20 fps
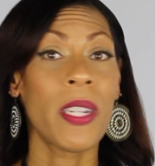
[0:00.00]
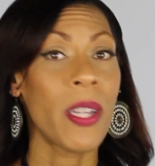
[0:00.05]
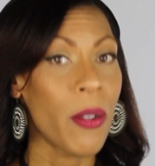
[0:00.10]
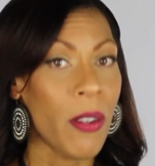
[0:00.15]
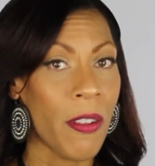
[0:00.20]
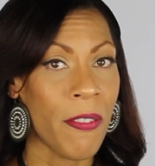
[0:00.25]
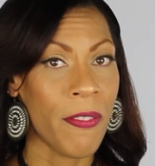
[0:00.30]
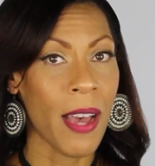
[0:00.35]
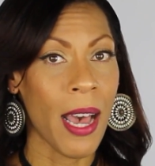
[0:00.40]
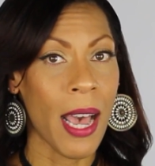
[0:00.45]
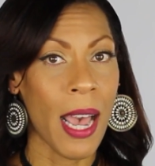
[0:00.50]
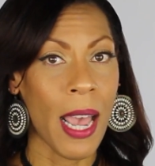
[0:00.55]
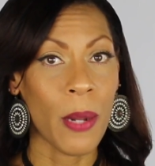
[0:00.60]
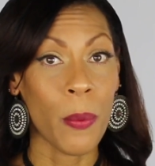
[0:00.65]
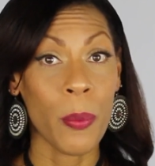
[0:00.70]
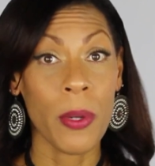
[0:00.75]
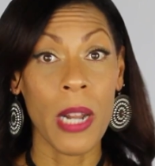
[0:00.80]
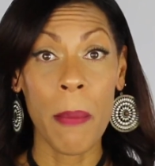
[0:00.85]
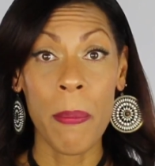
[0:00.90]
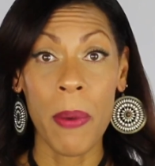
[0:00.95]

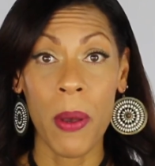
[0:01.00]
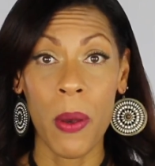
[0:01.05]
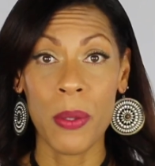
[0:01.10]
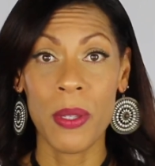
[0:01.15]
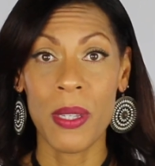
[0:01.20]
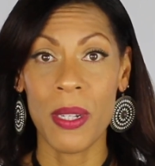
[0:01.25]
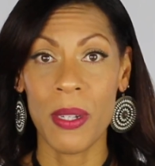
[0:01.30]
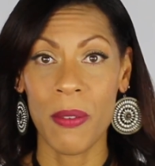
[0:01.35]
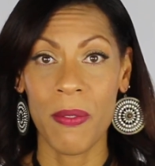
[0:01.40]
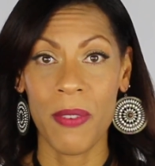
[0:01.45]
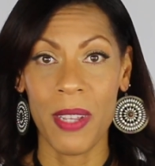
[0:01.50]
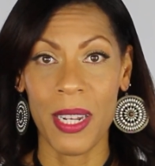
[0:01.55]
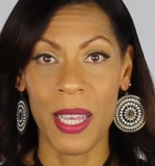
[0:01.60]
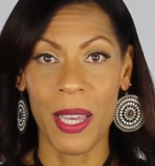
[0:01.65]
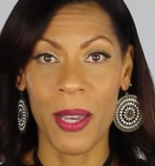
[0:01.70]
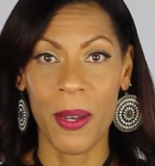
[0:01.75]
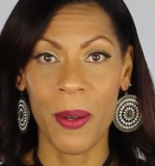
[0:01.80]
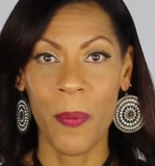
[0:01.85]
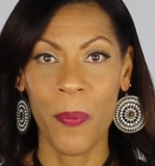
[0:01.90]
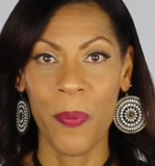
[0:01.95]
notified when I post a new
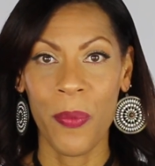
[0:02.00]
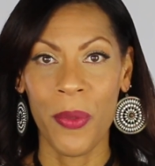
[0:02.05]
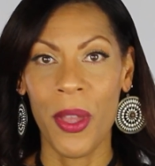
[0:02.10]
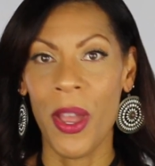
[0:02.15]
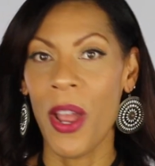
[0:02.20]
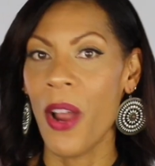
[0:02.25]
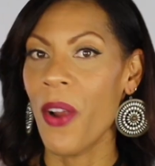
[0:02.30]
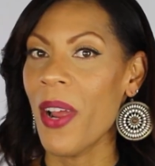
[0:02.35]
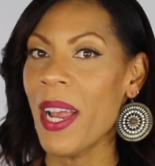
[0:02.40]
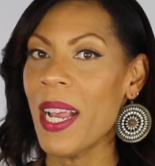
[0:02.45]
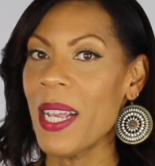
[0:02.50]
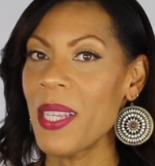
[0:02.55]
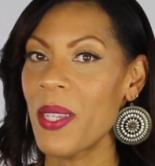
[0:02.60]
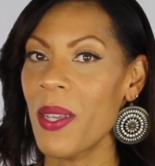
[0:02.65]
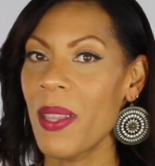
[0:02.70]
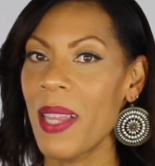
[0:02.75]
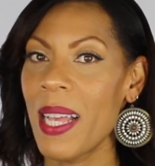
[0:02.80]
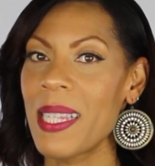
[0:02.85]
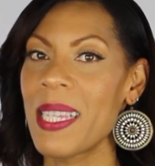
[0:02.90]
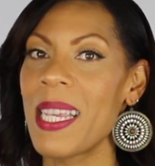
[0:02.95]
video. Alright,
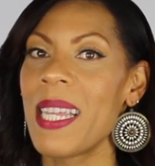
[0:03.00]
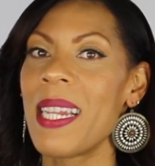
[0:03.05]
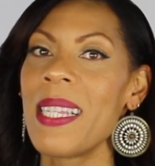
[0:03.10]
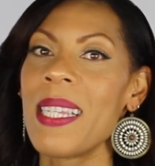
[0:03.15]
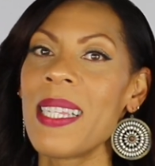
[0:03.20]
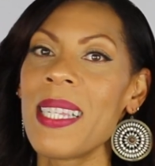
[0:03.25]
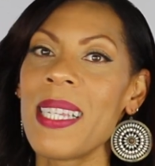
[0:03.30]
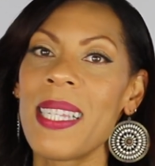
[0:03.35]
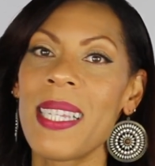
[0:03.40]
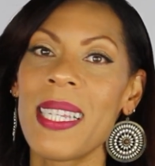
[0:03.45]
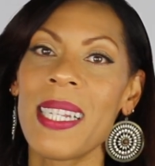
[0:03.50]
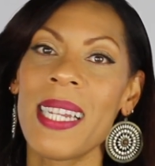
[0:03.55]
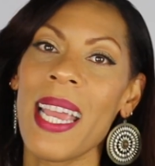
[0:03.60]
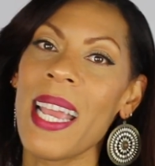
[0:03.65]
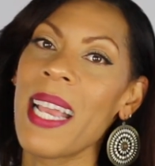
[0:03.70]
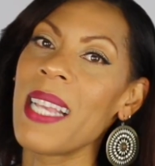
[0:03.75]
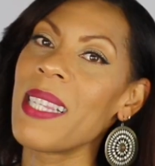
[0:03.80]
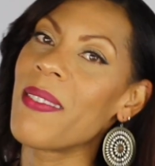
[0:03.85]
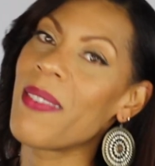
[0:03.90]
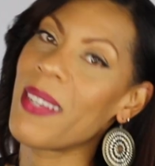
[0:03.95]
so let's get into
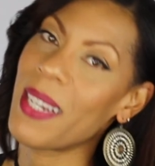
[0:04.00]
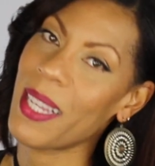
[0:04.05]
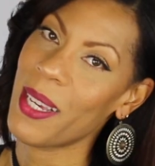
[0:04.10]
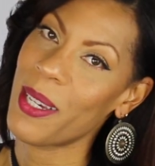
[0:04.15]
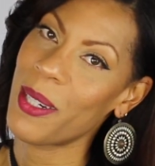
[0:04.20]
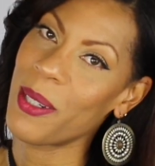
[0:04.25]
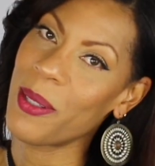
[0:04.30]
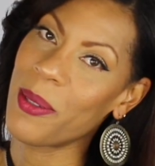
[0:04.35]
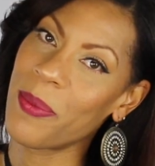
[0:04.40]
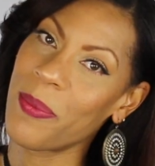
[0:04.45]
today's video.